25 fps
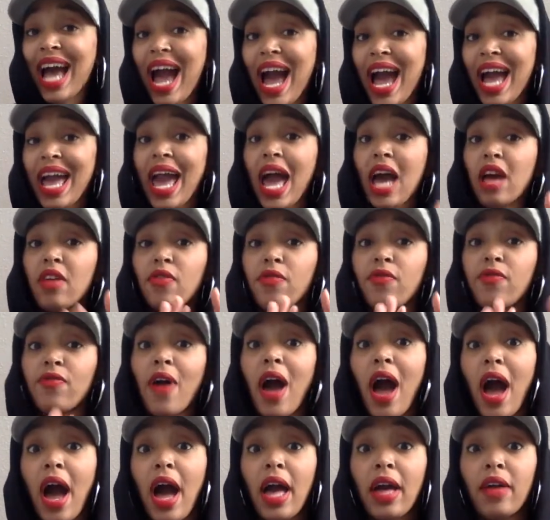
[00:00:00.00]
I had
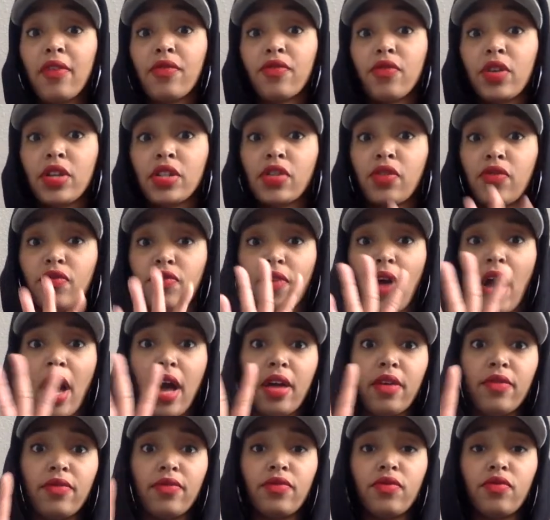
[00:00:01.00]
five
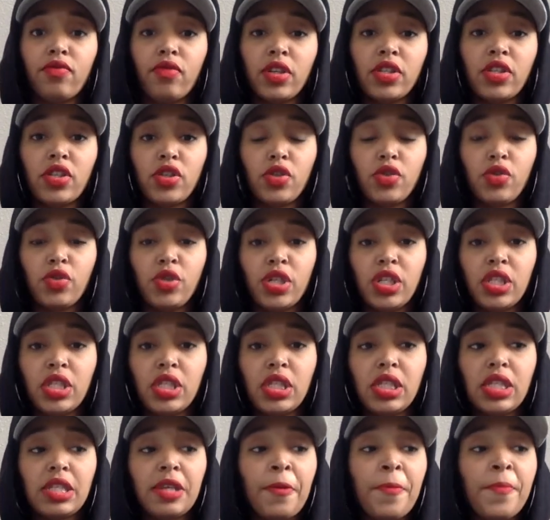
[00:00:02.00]

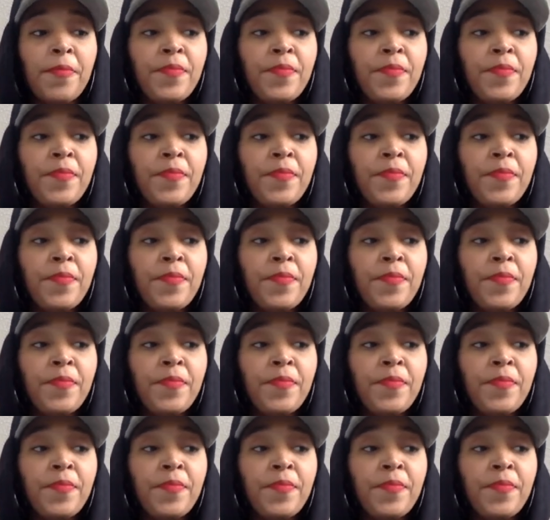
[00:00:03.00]
resolutions.